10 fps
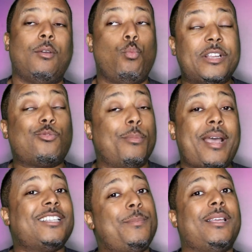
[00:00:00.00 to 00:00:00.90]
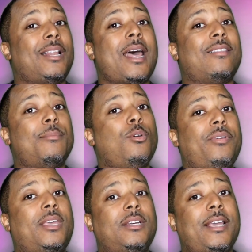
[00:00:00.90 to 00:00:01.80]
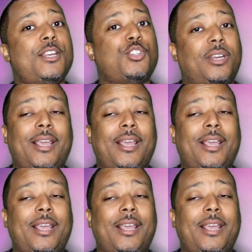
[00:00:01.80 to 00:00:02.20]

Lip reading: which reminds me a lot of the movie Contagion.